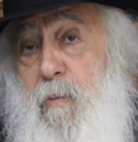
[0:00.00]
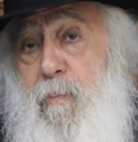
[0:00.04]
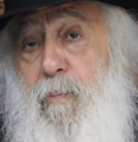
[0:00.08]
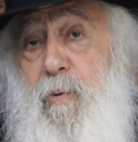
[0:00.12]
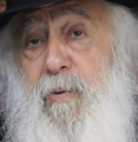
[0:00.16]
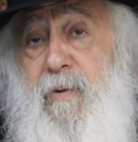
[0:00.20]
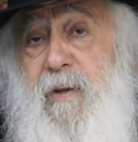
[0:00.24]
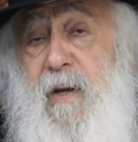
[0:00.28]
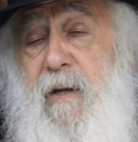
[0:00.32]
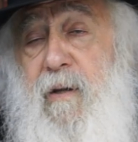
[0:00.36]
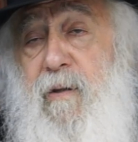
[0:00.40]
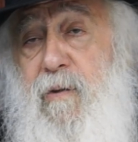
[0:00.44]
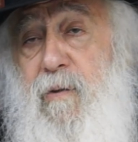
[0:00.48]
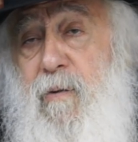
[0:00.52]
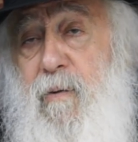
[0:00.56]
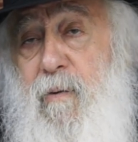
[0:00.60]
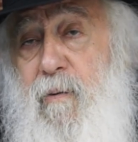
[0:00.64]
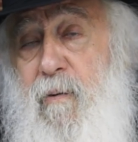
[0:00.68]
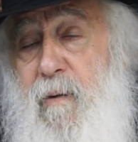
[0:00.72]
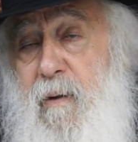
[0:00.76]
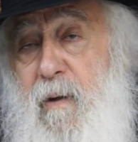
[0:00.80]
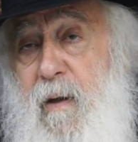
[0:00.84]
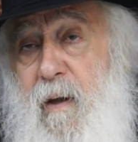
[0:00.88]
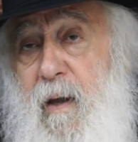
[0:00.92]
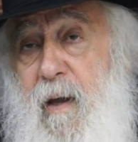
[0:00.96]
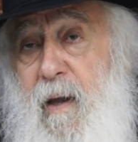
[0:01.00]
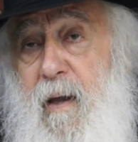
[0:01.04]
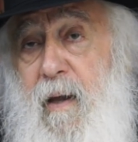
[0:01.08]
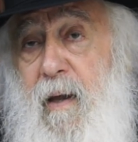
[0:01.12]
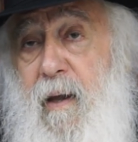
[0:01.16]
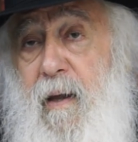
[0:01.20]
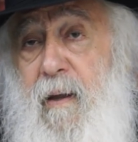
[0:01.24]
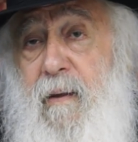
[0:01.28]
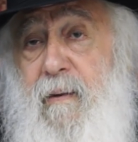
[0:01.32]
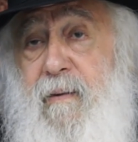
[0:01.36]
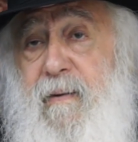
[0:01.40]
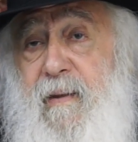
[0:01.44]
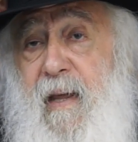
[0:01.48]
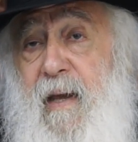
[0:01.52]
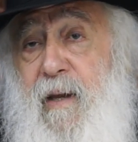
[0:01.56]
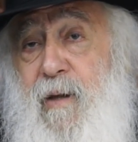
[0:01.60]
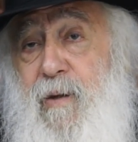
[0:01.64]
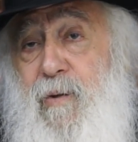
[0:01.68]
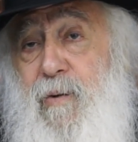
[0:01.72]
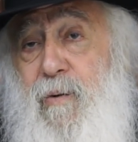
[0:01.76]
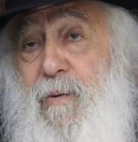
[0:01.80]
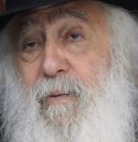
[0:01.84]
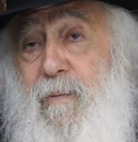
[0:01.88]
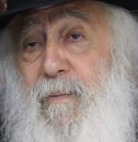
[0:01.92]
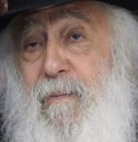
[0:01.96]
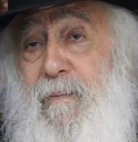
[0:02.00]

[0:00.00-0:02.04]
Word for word: protects you. Thank you.